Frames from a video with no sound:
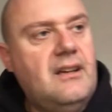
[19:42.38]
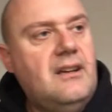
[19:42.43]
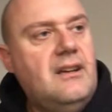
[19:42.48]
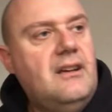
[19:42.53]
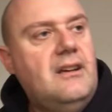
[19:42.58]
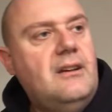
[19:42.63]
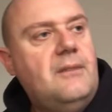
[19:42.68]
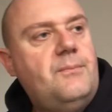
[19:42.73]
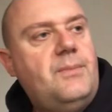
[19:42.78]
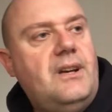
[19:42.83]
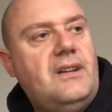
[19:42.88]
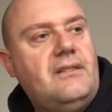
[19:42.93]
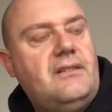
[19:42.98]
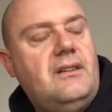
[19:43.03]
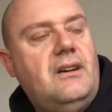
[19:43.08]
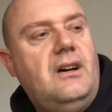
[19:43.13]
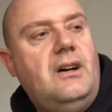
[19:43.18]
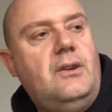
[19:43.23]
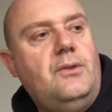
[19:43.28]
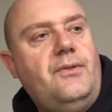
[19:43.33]
But the
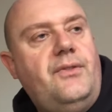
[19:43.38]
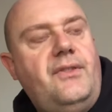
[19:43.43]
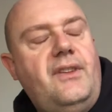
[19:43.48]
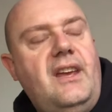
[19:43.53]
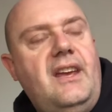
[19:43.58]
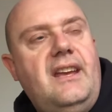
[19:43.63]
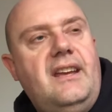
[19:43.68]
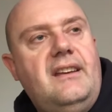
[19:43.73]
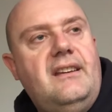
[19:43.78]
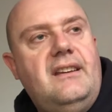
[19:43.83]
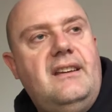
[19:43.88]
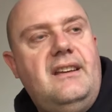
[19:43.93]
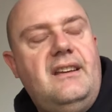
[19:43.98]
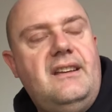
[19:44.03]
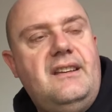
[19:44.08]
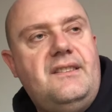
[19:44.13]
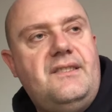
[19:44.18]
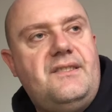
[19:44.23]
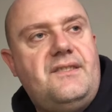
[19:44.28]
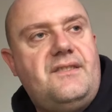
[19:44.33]
whole thing
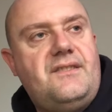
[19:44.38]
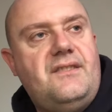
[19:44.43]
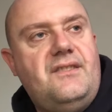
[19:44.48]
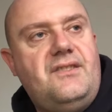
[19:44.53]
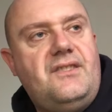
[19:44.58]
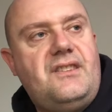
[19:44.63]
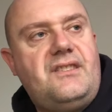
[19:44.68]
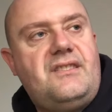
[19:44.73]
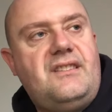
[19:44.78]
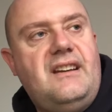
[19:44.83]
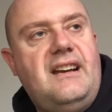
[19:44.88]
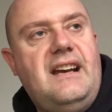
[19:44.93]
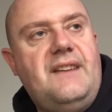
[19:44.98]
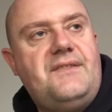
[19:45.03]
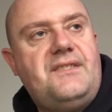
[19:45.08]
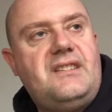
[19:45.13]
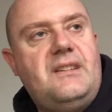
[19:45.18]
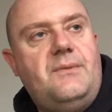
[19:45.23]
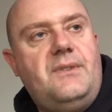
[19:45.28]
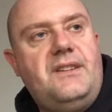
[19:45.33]
is just to have
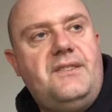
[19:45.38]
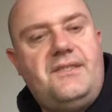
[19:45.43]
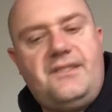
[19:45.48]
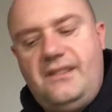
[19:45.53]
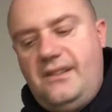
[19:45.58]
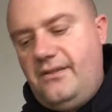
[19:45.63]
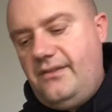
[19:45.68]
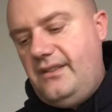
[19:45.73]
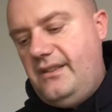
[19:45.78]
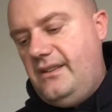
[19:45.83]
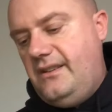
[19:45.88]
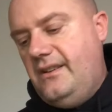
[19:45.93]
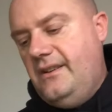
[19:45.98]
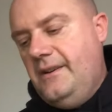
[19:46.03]
something so that